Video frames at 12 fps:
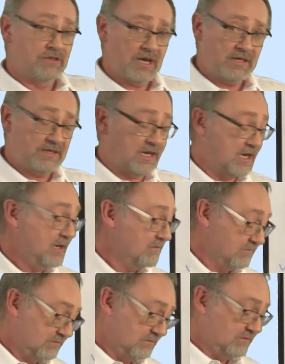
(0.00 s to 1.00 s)
chassis,
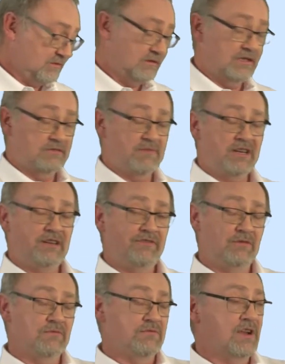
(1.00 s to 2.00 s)
as many of
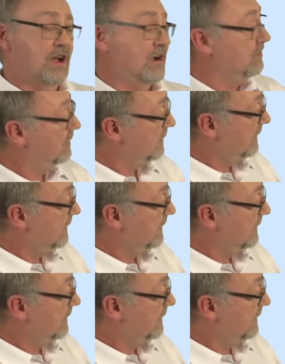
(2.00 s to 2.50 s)
you will know,